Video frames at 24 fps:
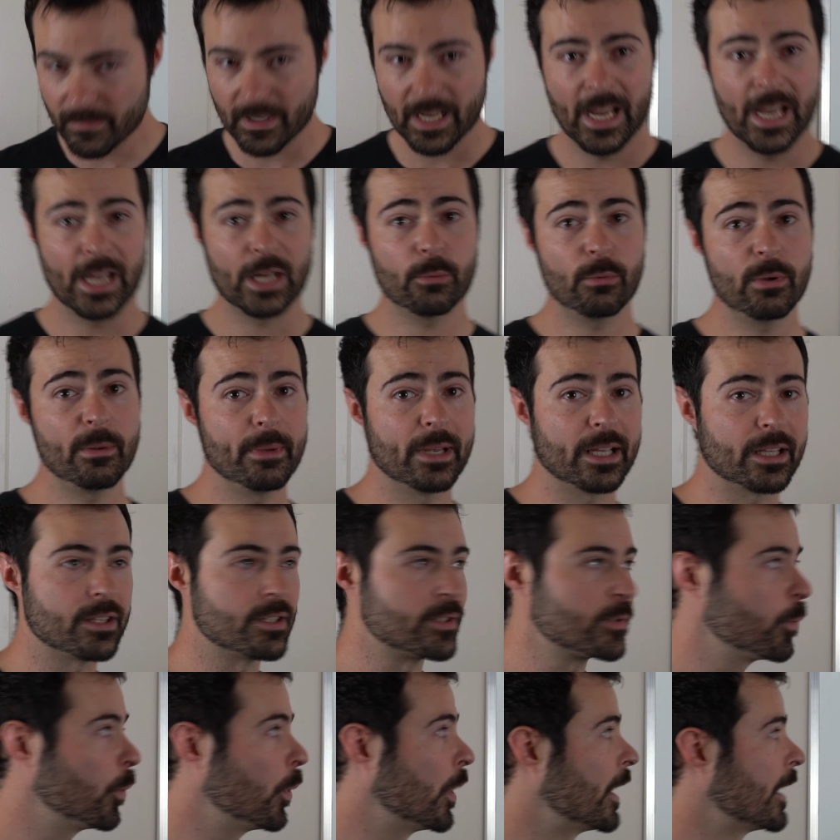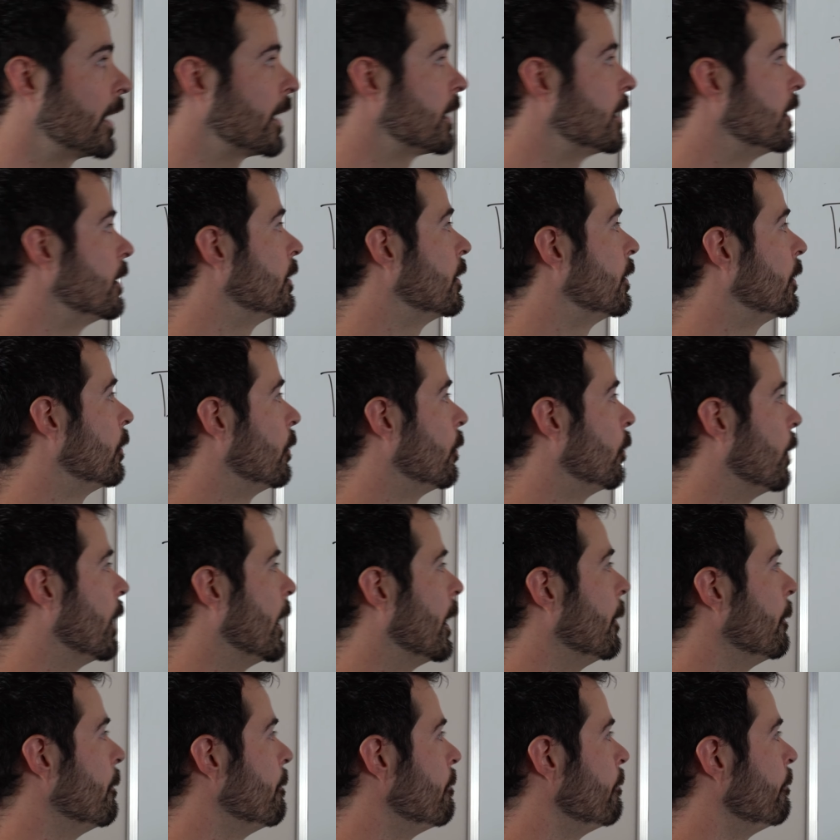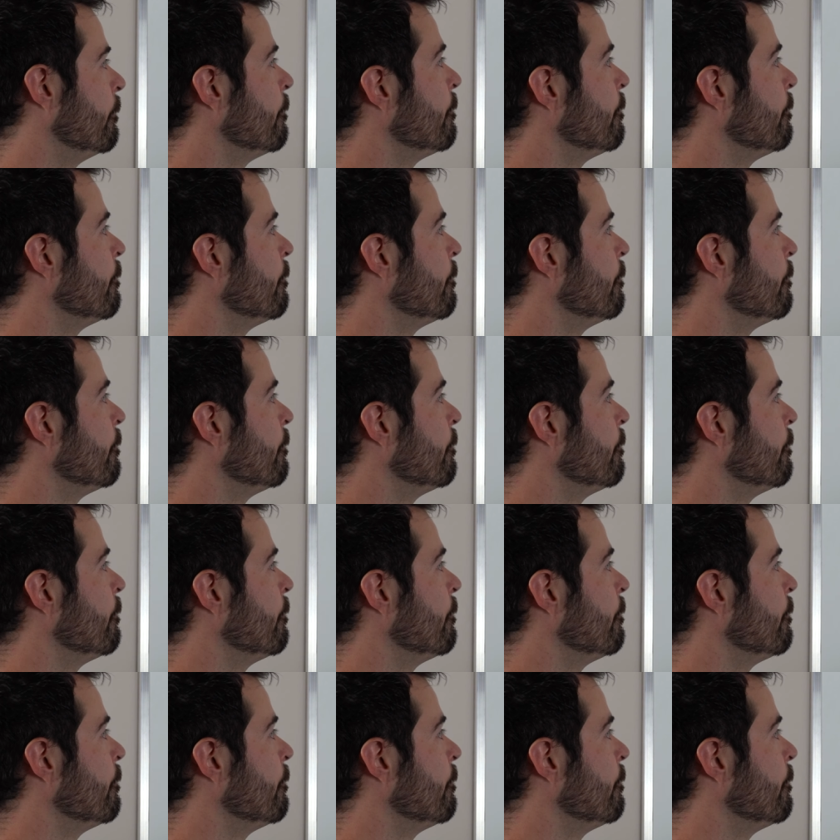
how do we make this work? Well,